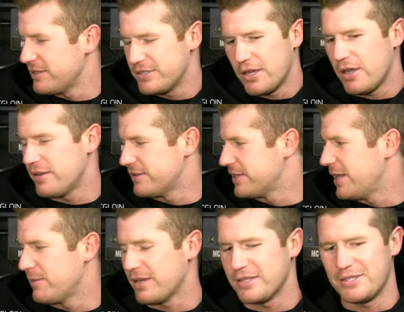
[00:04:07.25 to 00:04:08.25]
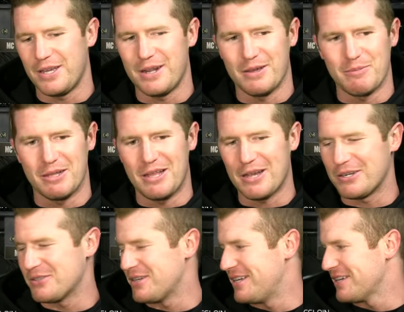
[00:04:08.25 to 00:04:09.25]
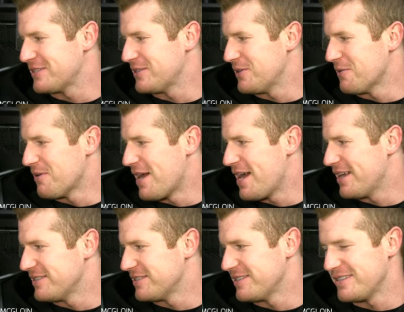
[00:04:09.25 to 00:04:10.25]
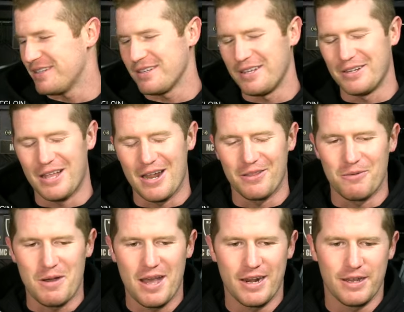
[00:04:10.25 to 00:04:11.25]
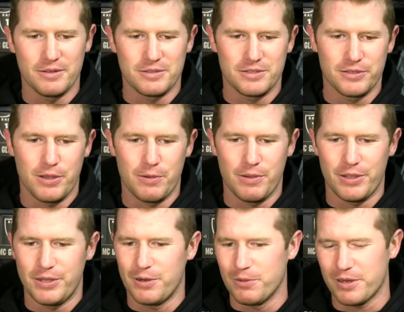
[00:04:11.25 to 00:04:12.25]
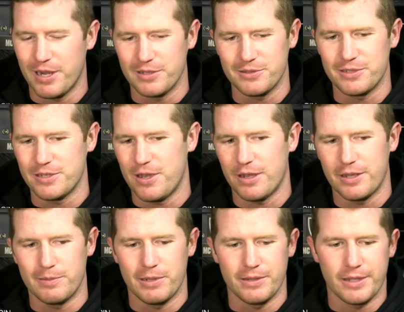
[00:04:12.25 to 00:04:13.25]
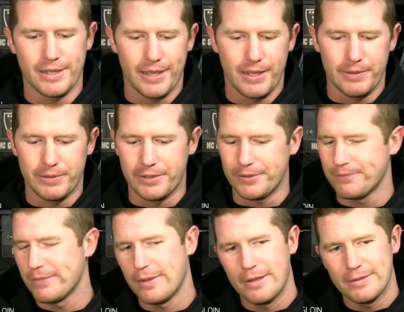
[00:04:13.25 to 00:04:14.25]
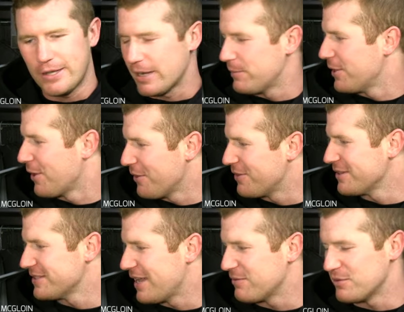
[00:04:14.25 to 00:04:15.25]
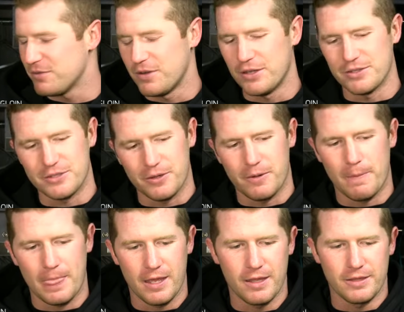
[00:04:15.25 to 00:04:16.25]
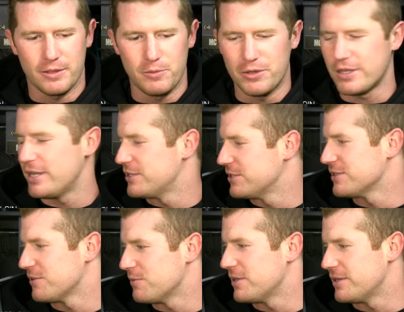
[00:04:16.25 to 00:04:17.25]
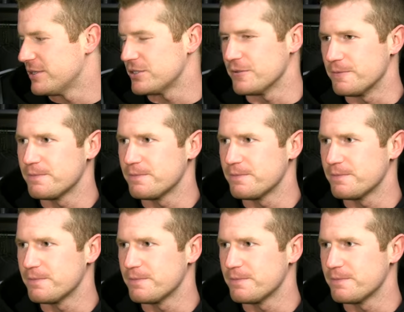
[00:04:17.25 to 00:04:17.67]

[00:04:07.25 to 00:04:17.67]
I talk all the time. Like okay. I said, my locker's right next to, Rod's and a lot of the wideouts. So, we're constantly talking about the game, talking about other things, having fun. So, the communication has never been an issue.